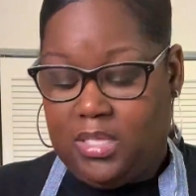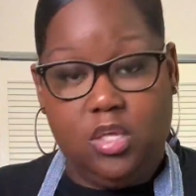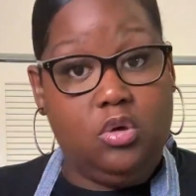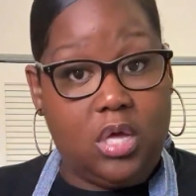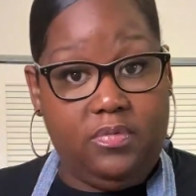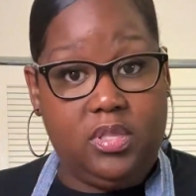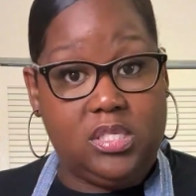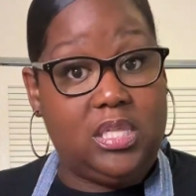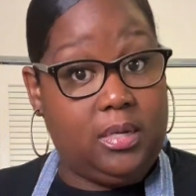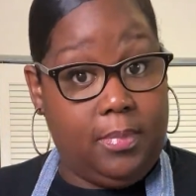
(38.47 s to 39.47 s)
you'll cover this and
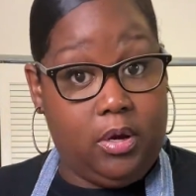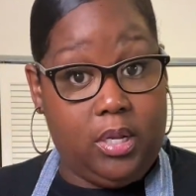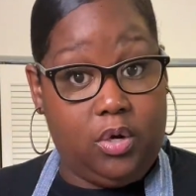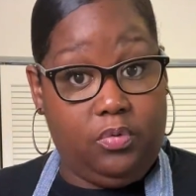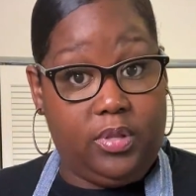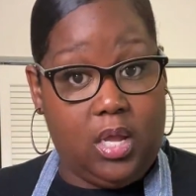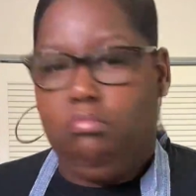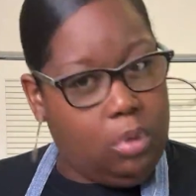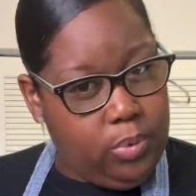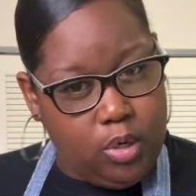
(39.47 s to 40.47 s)
let it marinate overnight, but
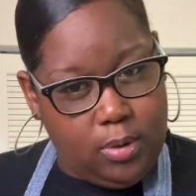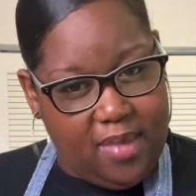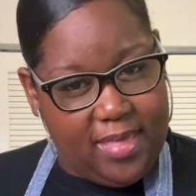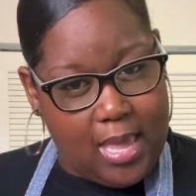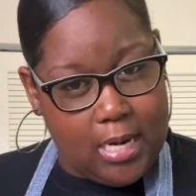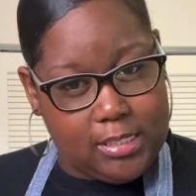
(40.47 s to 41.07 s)
we don't have that kind of